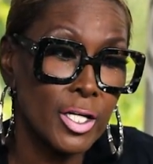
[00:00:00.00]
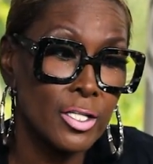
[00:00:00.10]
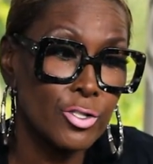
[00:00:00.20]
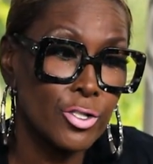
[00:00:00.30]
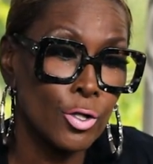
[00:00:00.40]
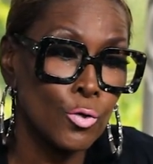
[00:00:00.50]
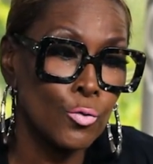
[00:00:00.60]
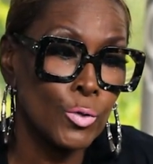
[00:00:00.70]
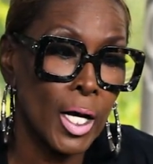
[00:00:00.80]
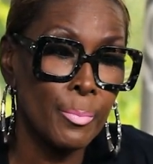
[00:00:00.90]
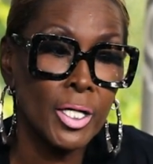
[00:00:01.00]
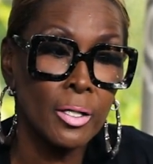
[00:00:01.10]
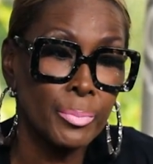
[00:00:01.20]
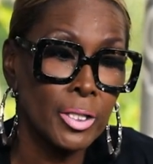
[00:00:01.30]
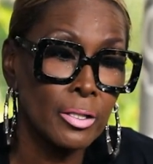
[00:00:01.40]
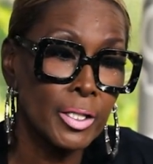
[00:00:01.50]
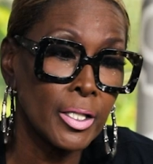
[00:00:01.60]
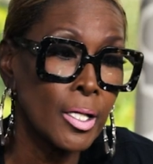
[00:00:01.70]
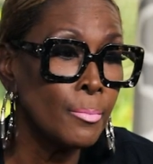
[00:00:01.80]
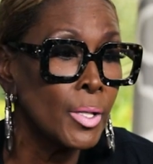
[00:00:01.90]
and so coming up under
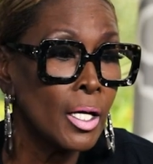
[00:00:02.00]
him,